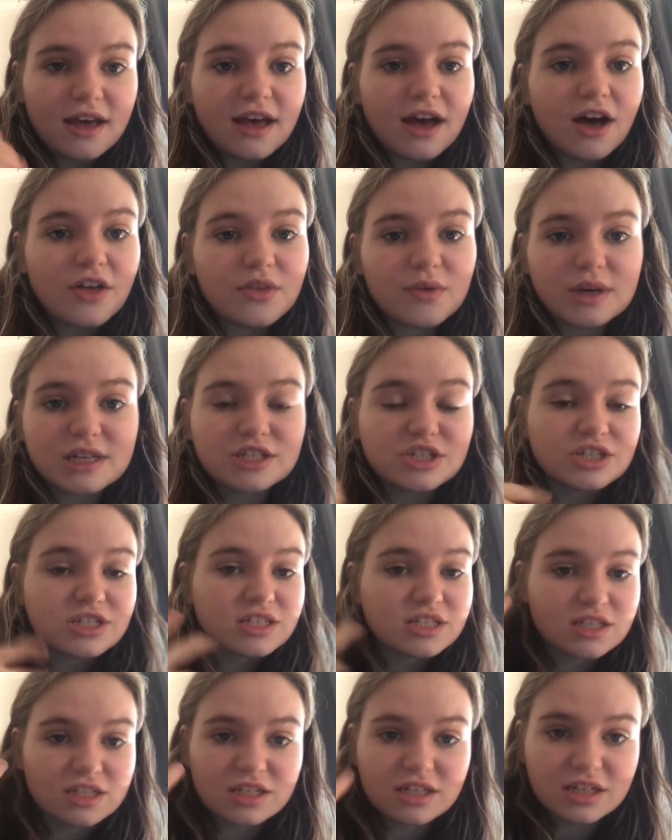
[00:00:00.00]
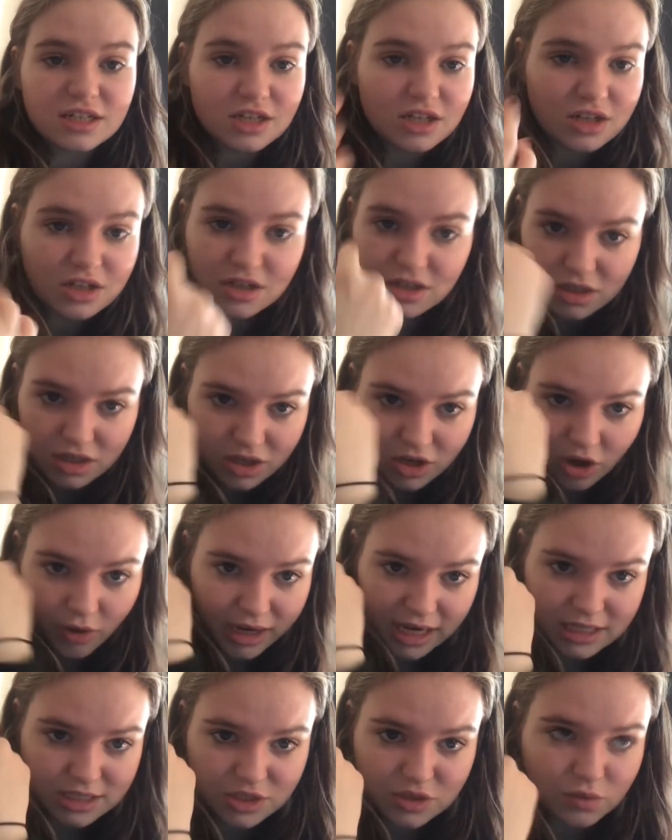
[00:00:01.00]
Otherwise, just go
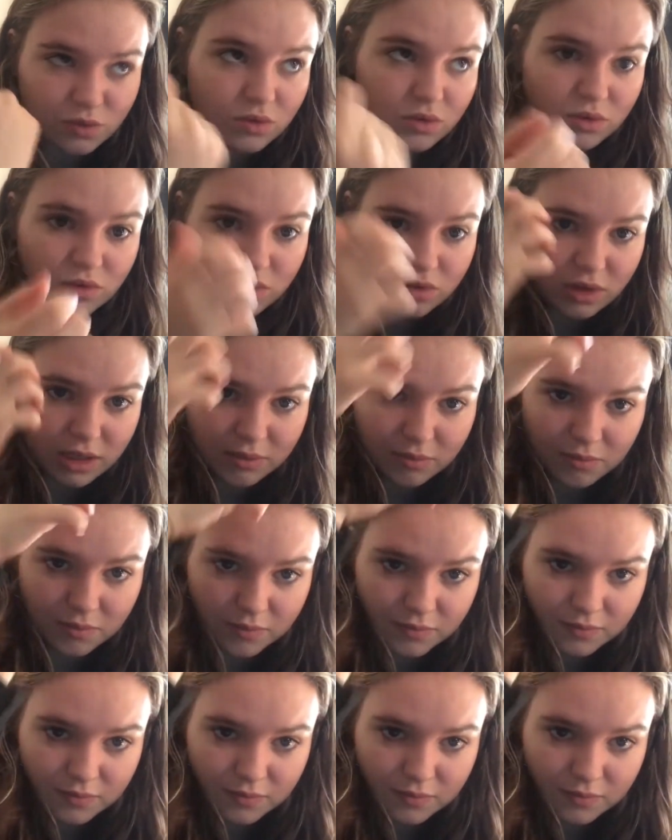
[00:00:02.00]
against a wall and